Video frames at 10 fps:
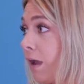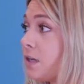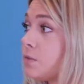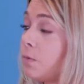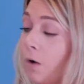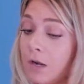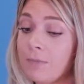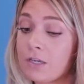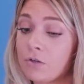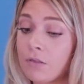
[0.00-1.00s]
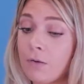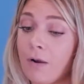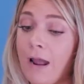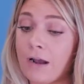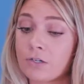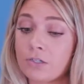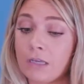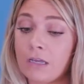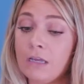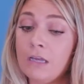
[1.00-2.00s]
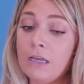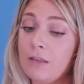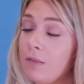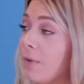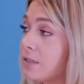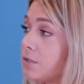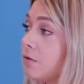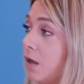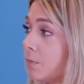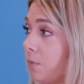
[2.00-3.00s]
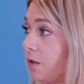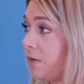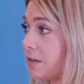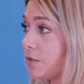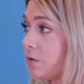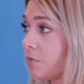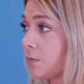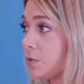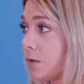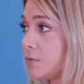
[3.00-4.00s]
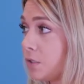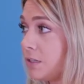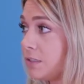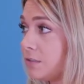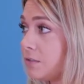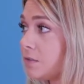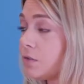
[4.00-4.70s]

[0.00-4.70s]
Because we want to make sure that we're actually in the muscle, not a blood vessel for absorption reasons.